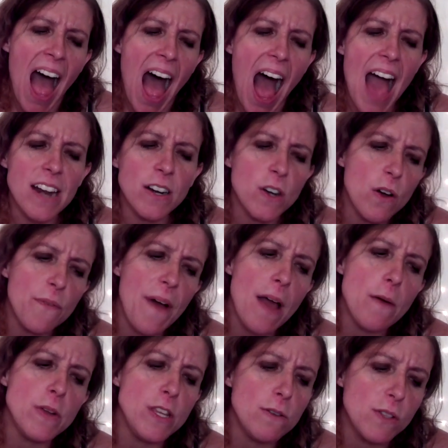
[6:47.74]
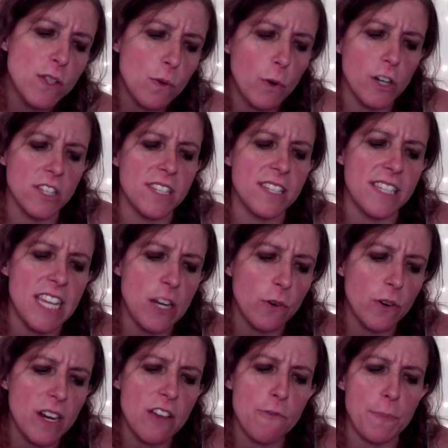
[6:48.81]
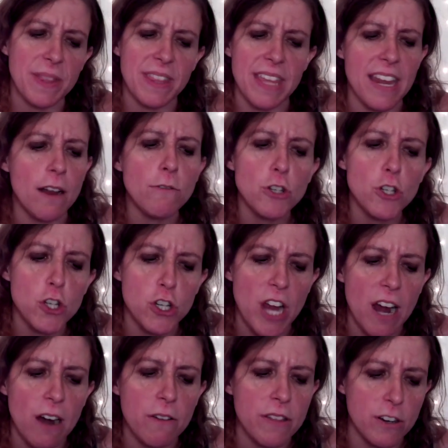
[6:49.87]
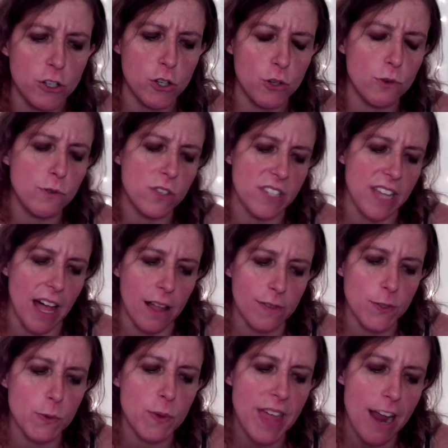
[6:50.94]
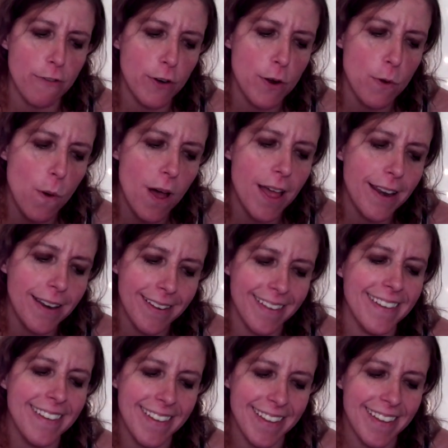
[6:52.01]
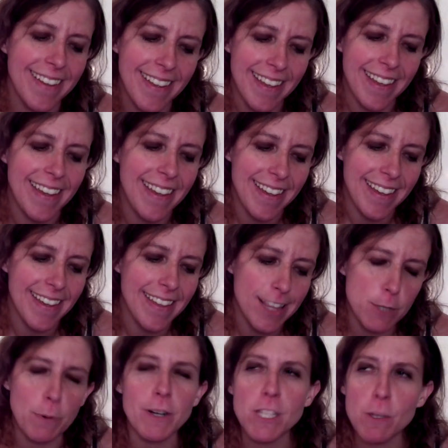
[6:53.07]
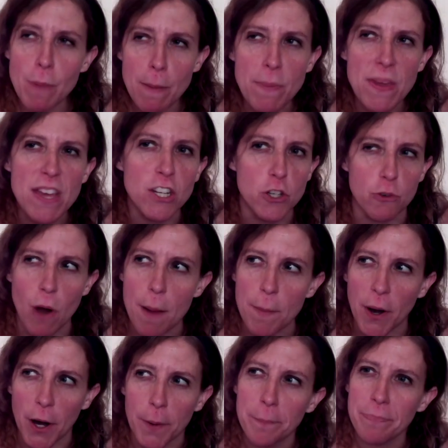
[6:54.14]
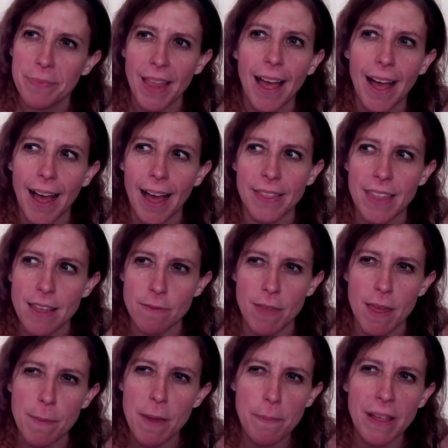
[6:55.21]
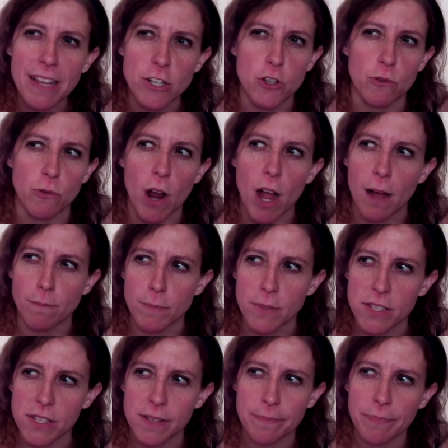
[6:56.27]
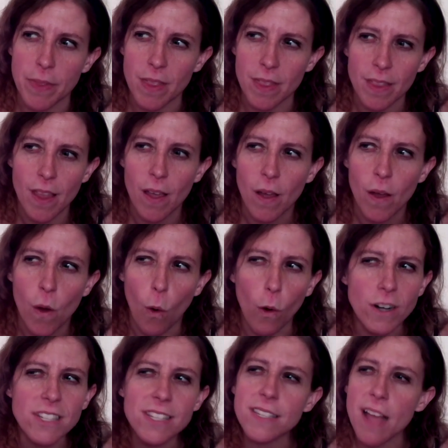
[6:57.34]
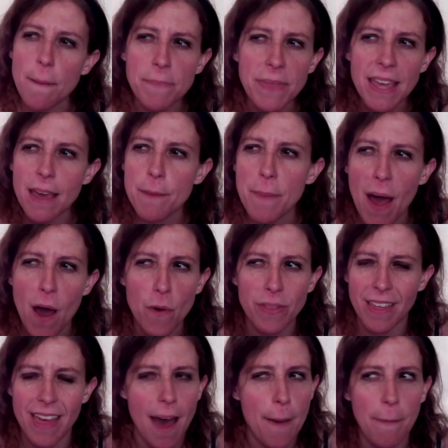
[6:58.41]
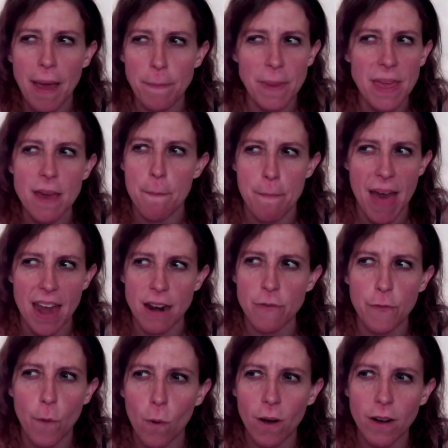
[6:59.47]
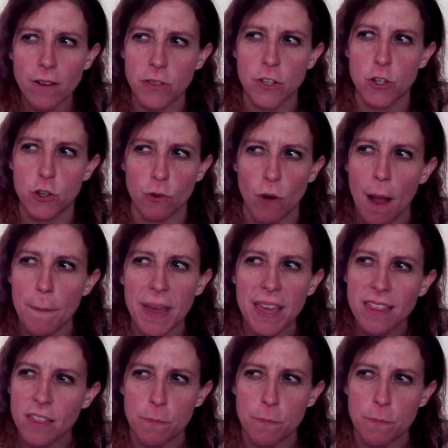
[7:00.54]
I don't know if I would use the word secretive, but they don't share their true selves with everyone. This person might be a drummer. They may play drums, or something about that might be a metaphor, the drumming, the